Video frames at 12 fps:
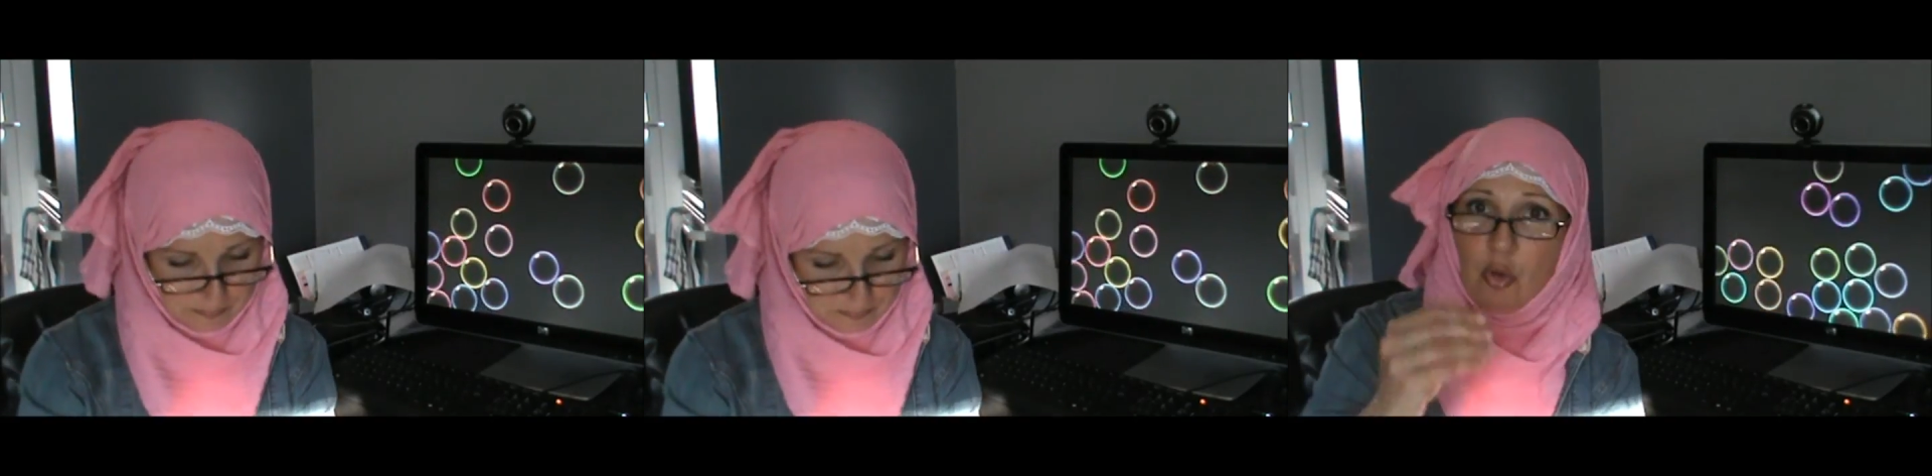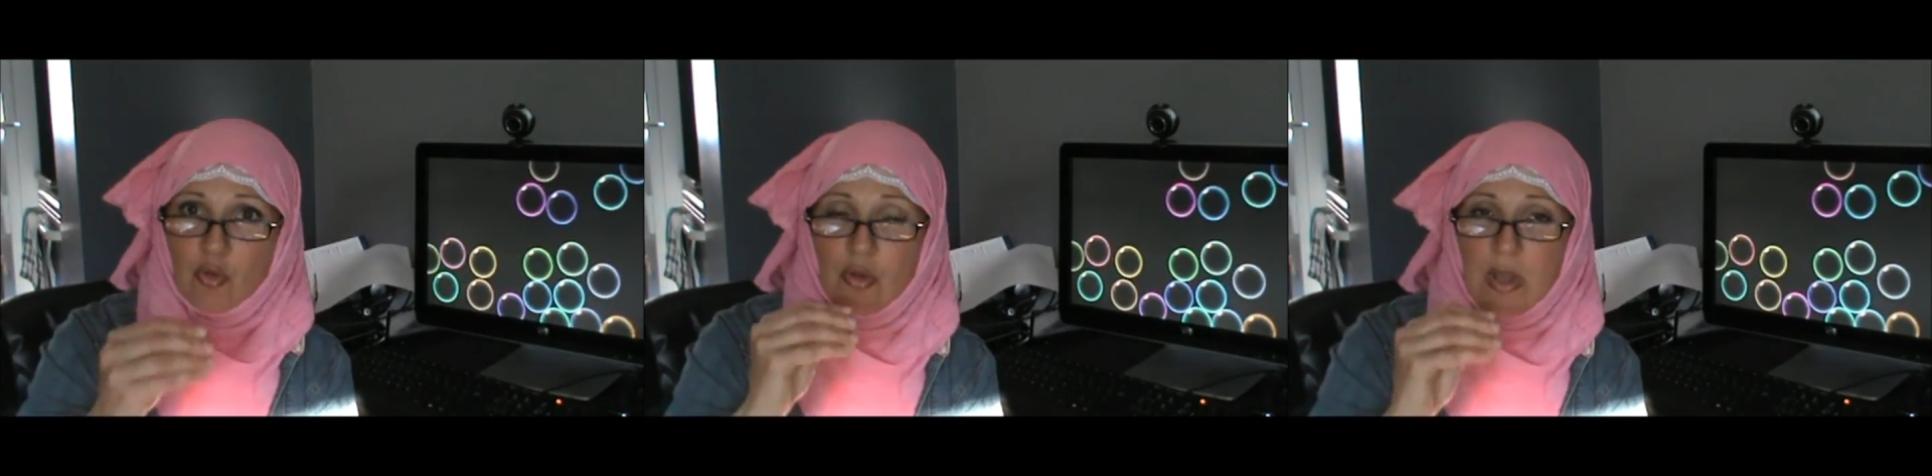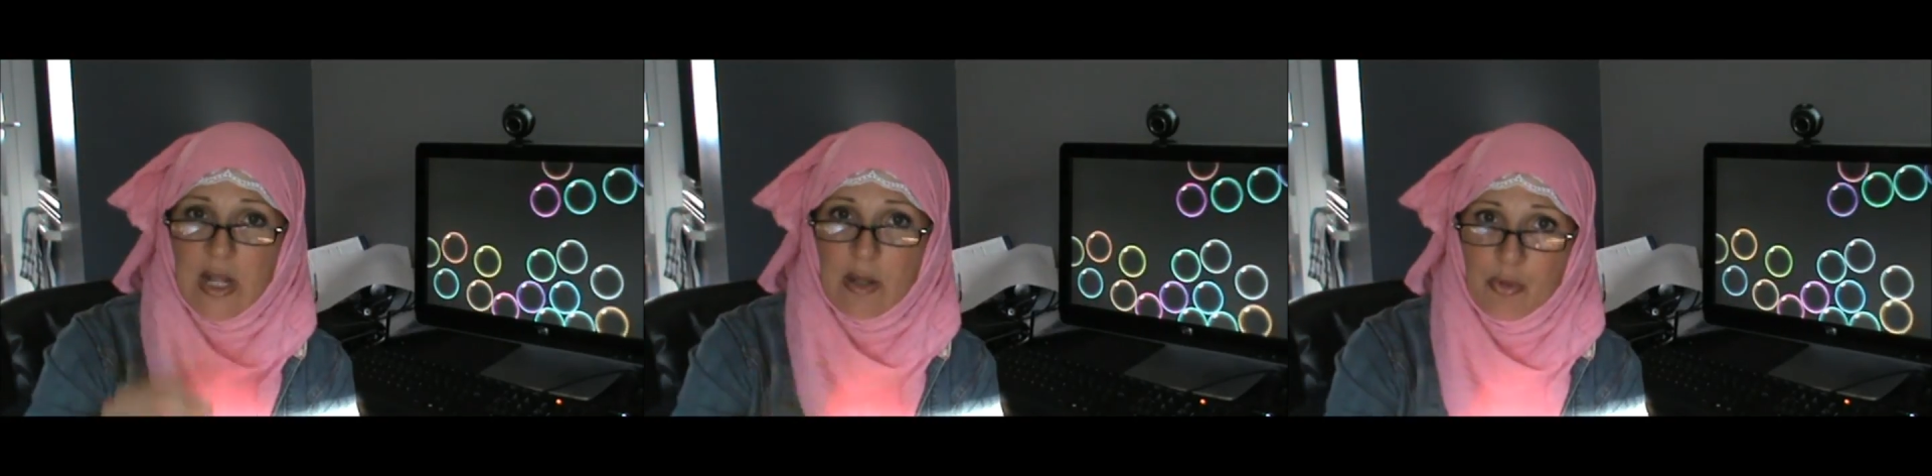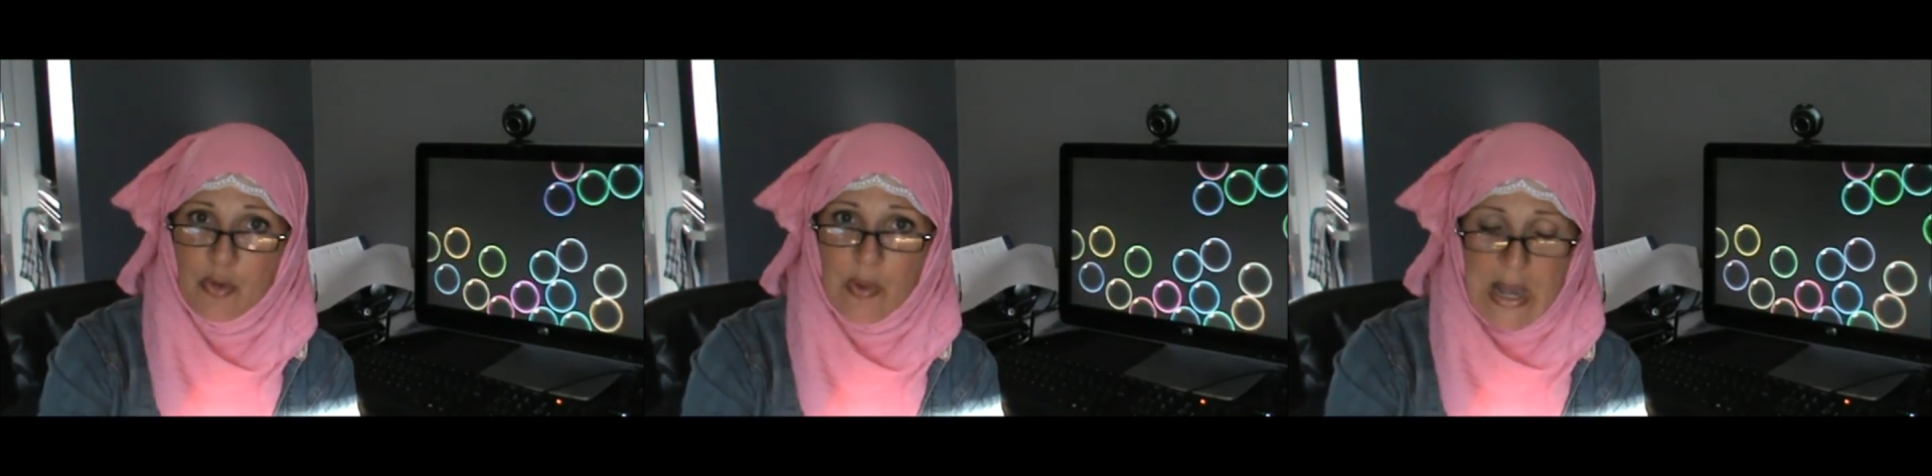So to
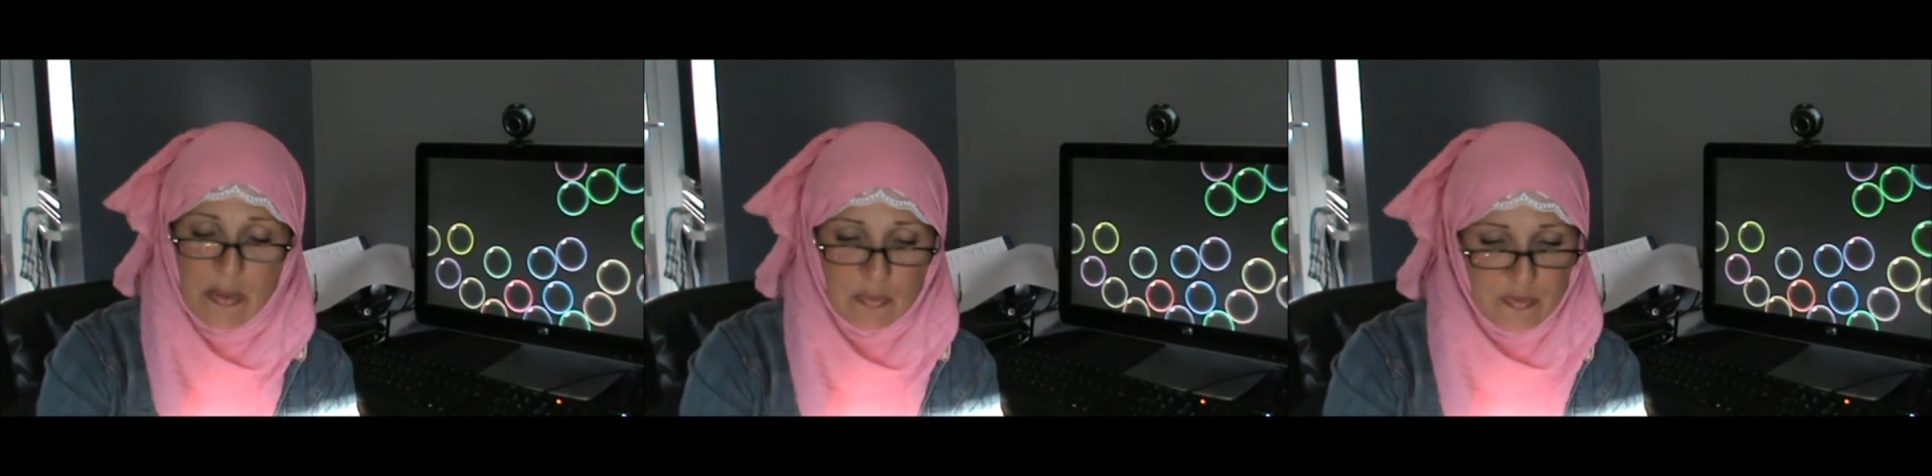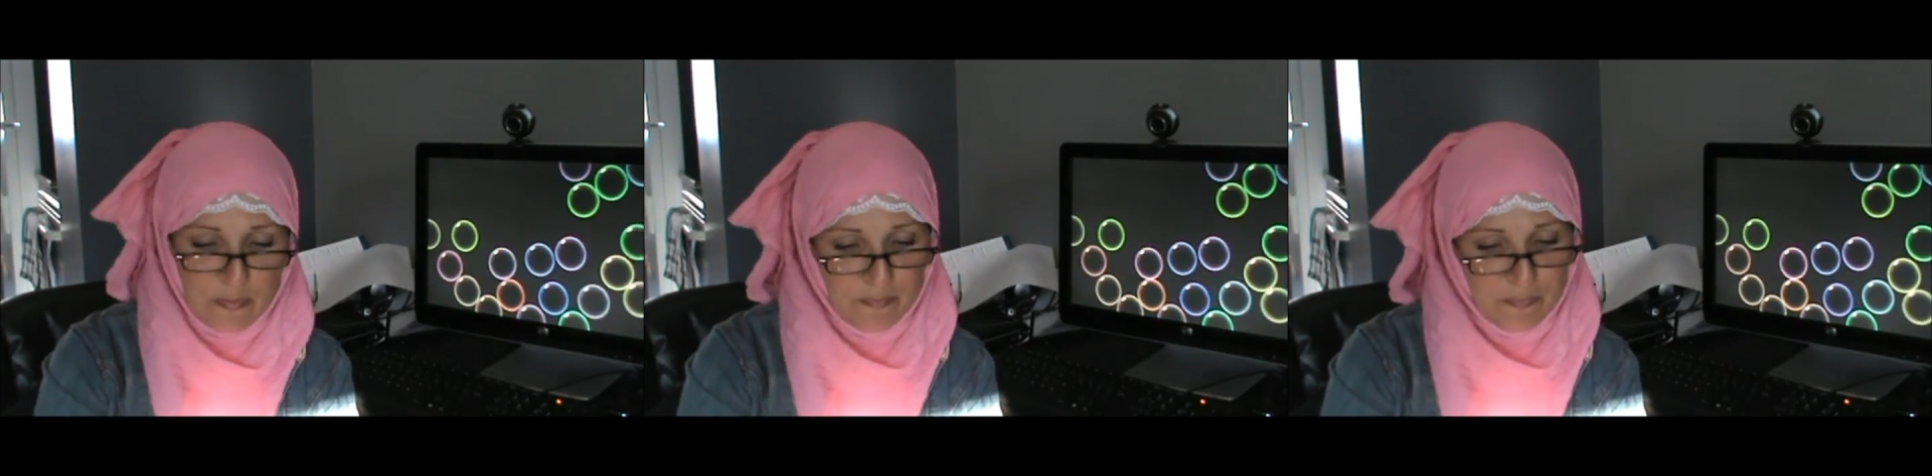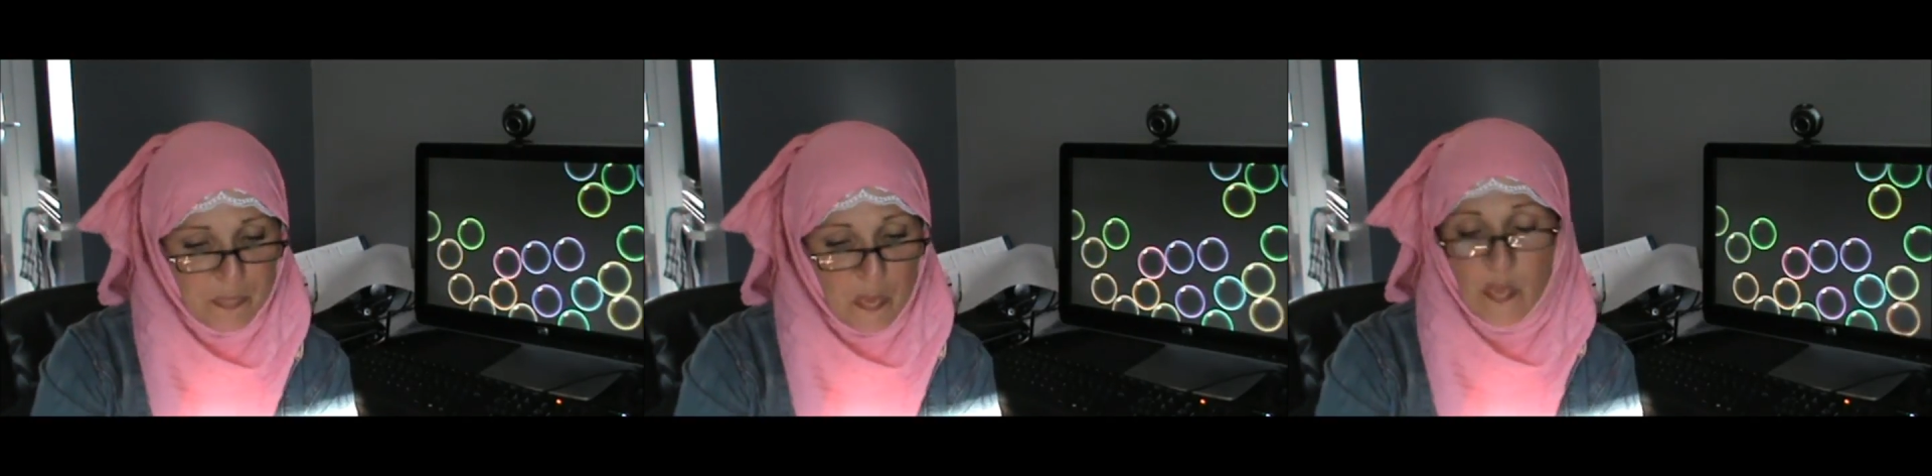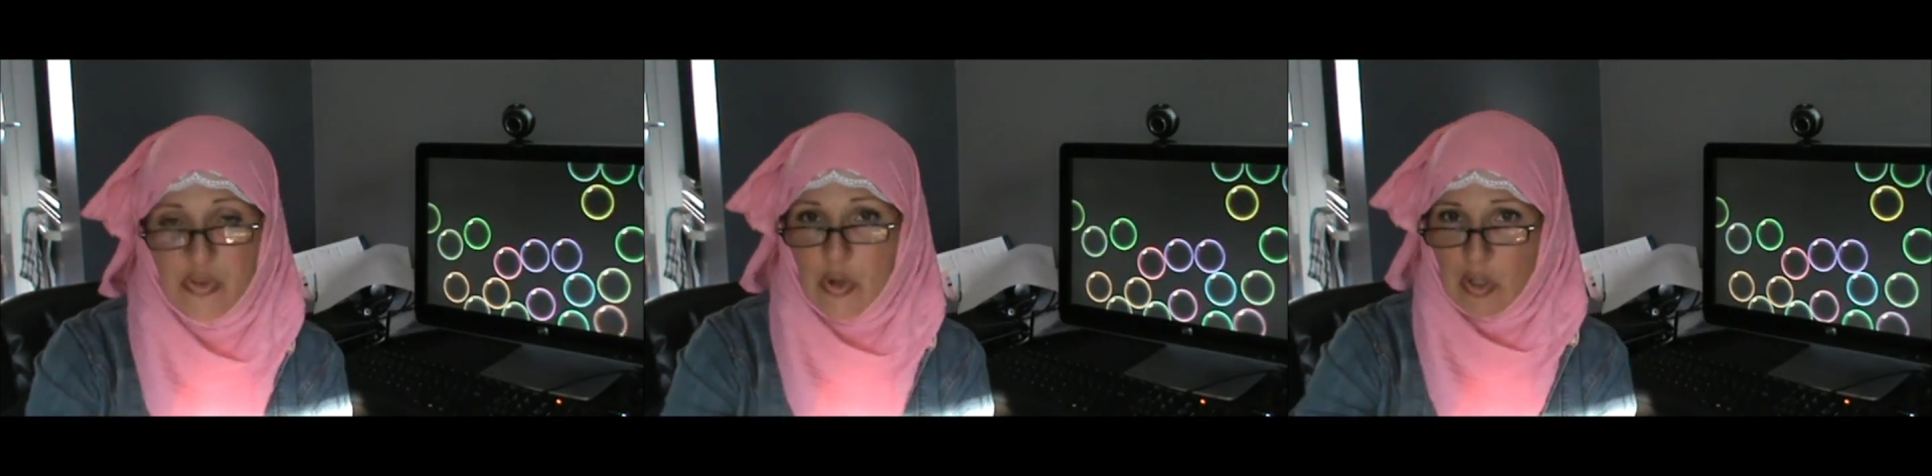help you out
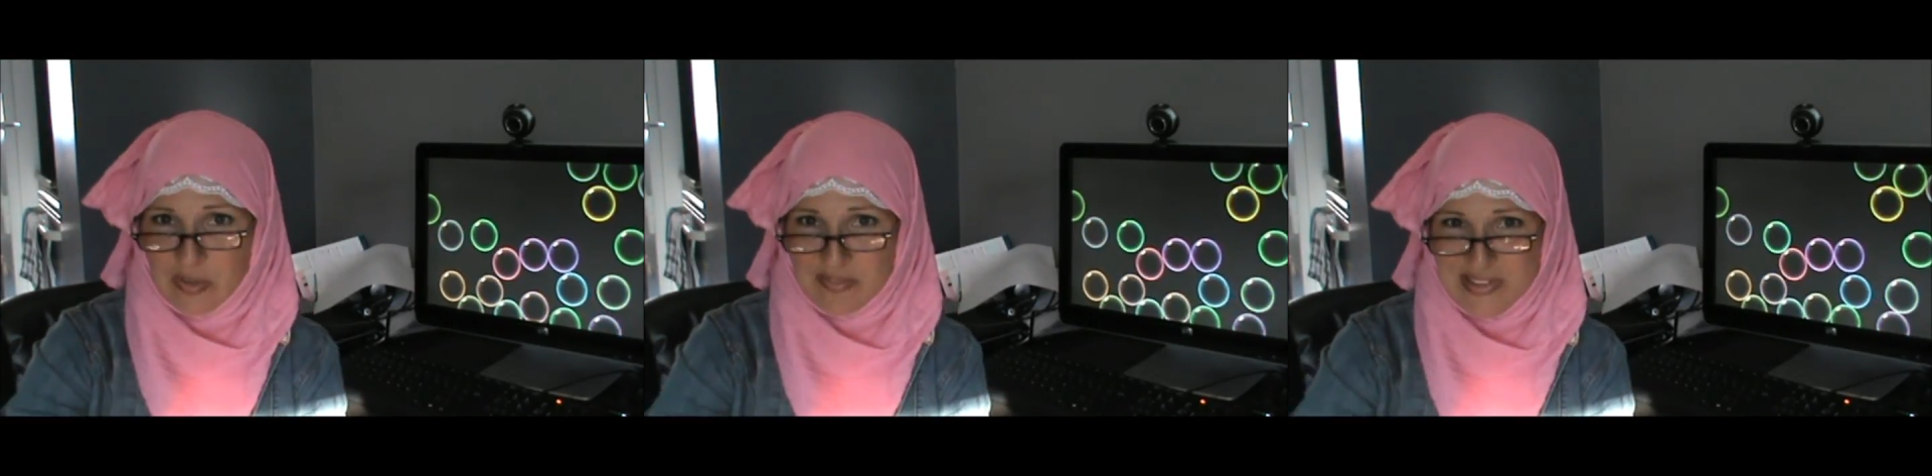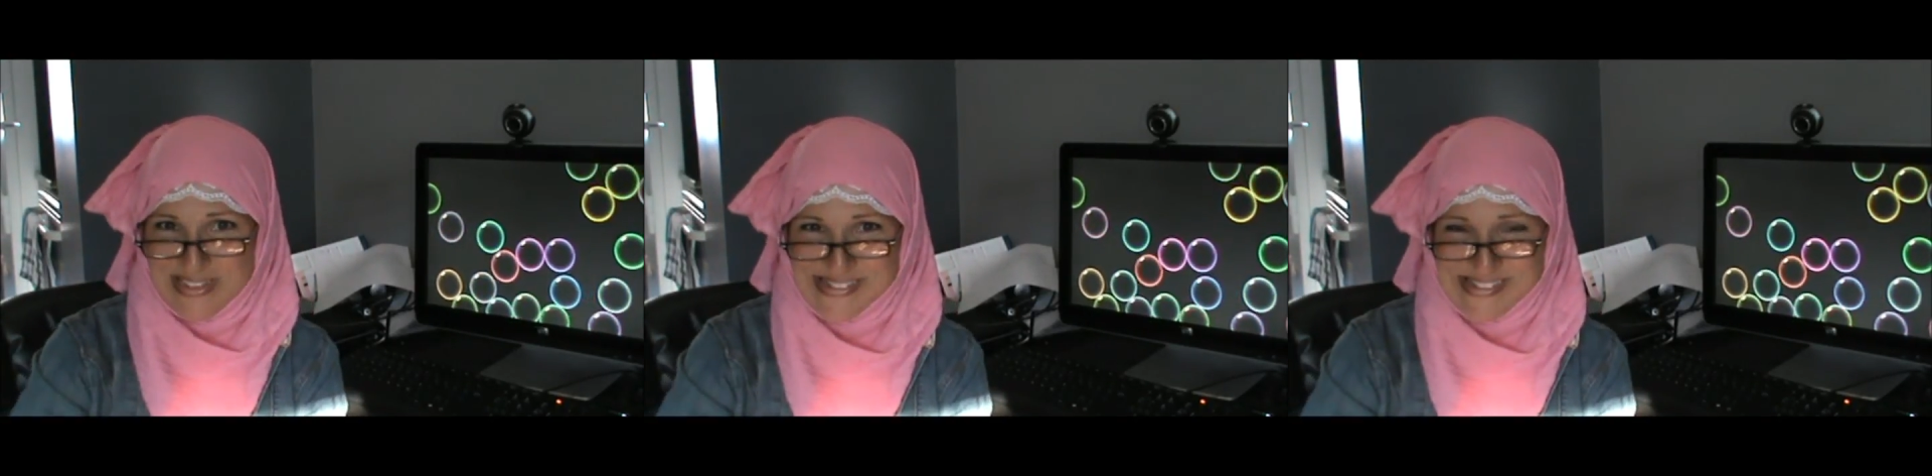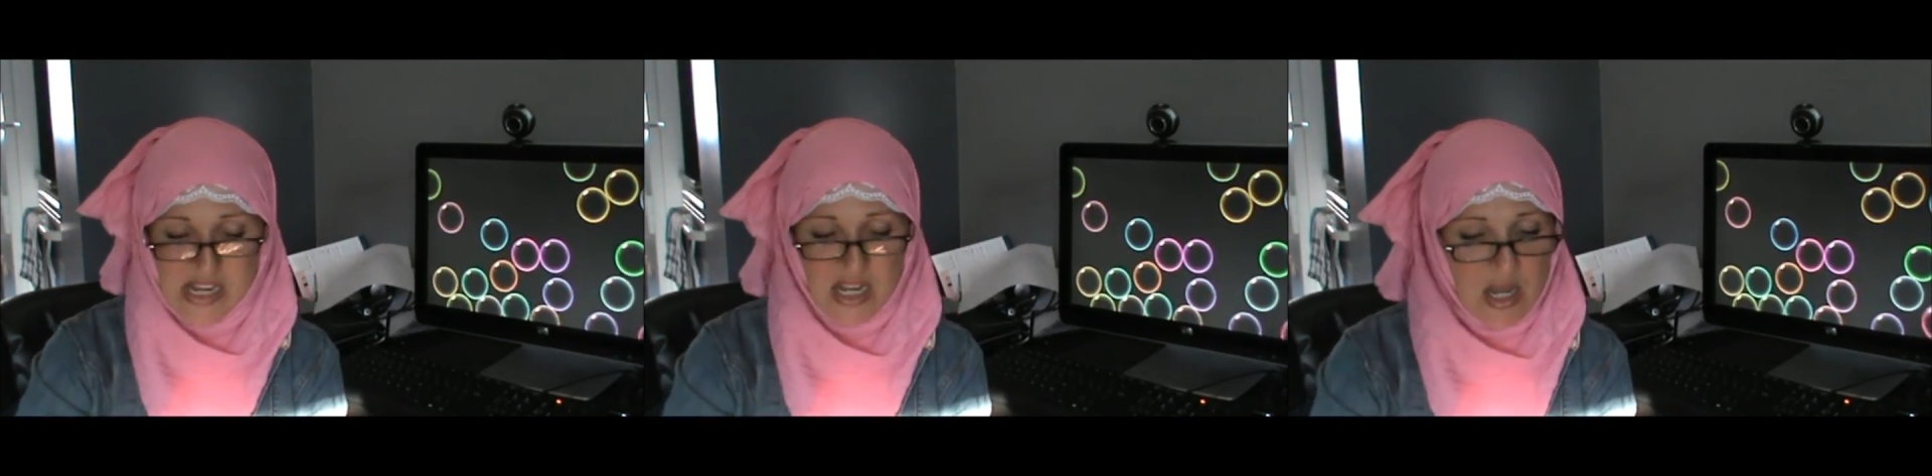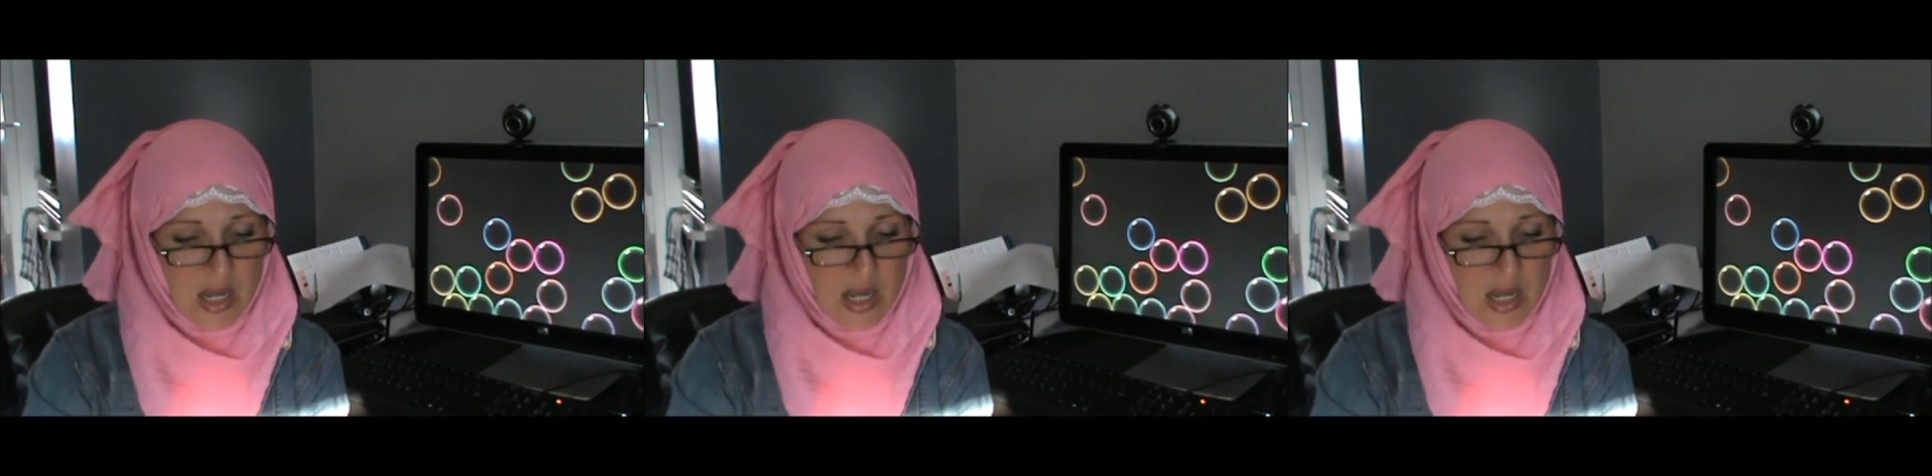with all of this,